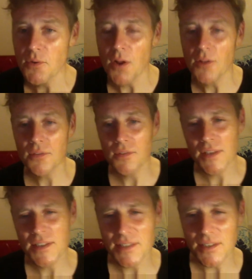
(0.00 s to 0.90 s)
all of the
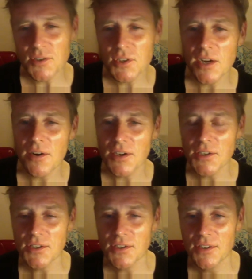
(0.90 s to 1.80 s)
things that you
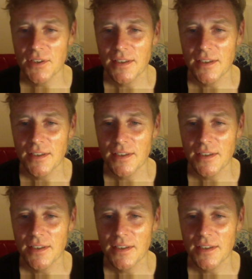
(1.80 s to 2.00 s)
cherish,